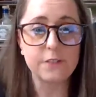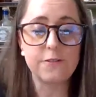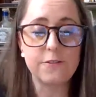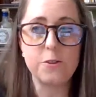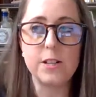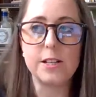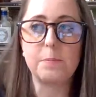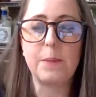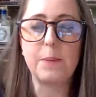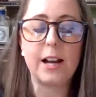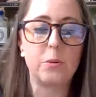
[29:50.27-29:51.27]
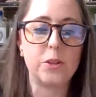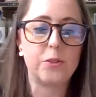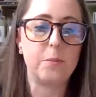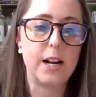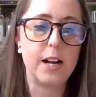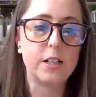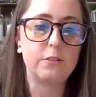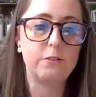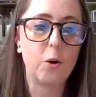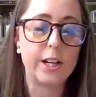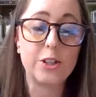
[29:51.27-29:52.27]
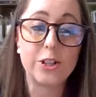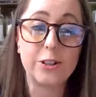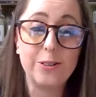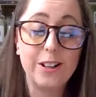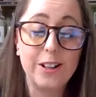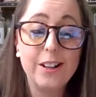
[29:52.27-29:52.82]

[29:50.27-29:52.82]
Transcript: few years back that was from 1942.